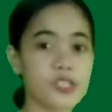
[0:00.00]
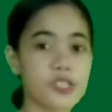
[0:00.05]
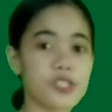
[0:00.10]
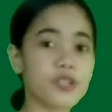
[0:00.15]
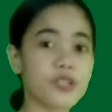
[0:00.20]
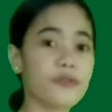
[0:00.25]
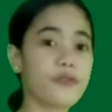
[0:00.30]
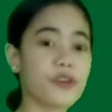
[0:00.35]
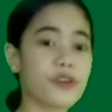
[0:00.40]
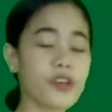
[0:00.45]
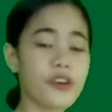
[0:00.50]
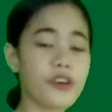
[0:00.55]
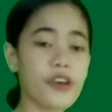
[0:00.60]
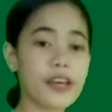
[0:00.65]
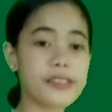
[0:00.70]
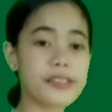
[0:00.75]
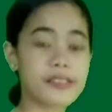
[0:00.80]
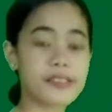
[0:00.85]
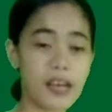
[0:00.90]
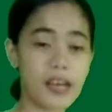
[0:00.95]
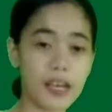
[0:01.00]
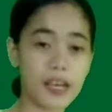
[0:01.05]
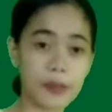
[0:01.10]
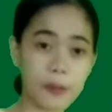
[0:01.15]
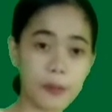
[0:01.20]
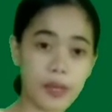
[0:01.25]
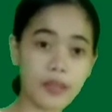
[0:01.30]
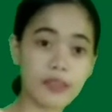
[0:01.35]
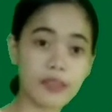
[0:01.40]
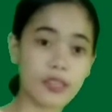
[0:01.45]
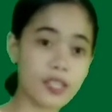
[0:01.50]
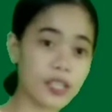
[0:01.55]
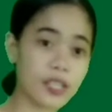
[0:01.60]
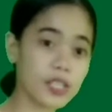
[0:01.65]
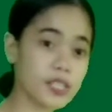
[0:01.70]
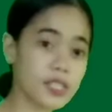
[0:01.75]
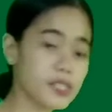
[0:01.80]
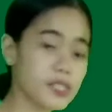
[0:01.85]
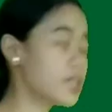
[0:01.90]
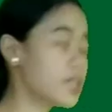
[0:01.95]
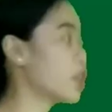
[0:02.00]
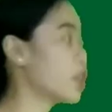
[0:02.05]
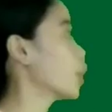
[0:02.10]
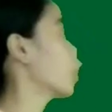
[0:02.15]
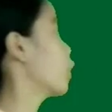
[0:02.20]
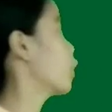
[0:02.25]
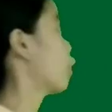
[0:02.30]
So for your assignment is